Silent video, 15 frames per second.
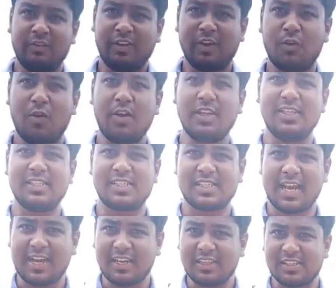We go
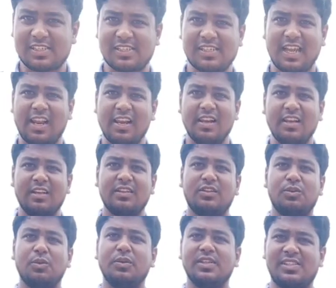inside the cell
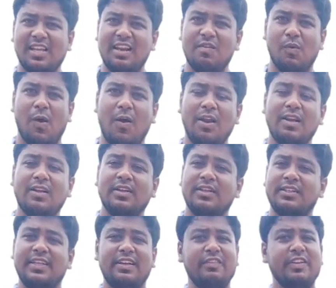through the cell wall,
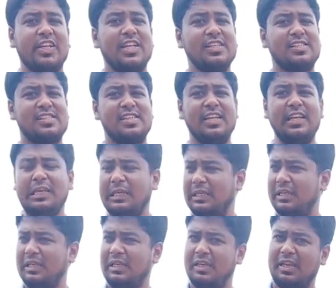then we can see
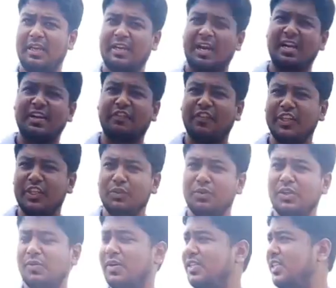a kind of a
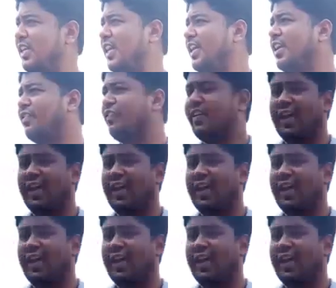universe, a kind of